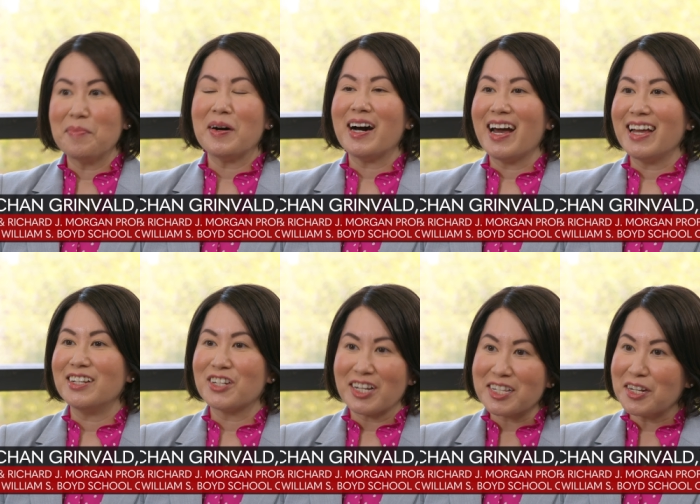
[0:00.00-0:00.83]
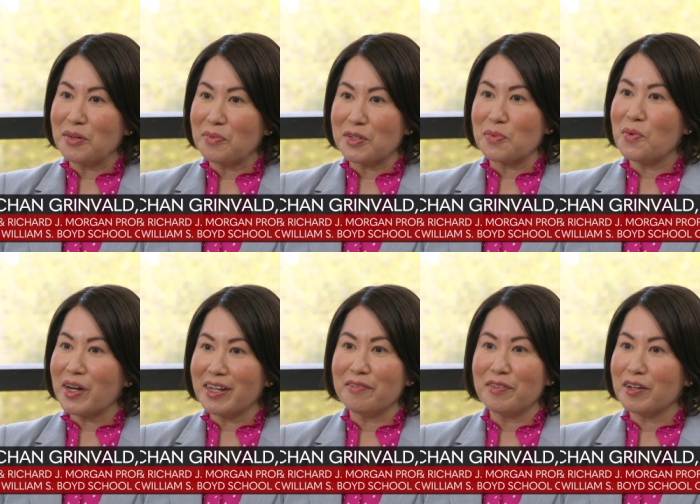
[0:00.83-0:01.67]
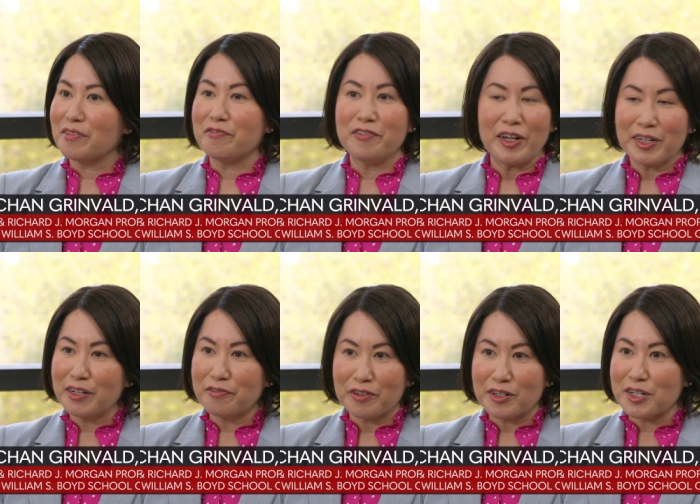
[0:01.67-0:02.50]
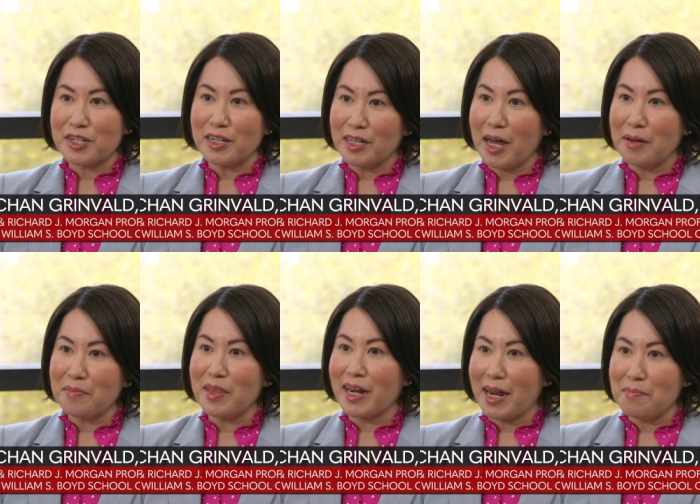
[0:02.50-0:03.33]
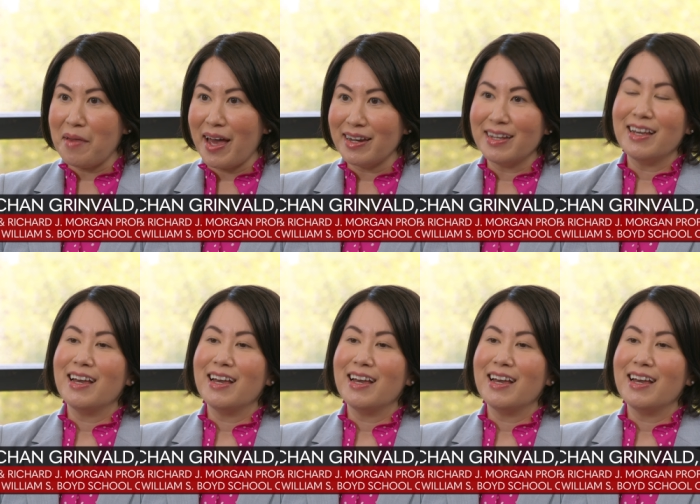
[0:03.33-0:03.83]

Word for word: but Justin was one of the very first alum that I met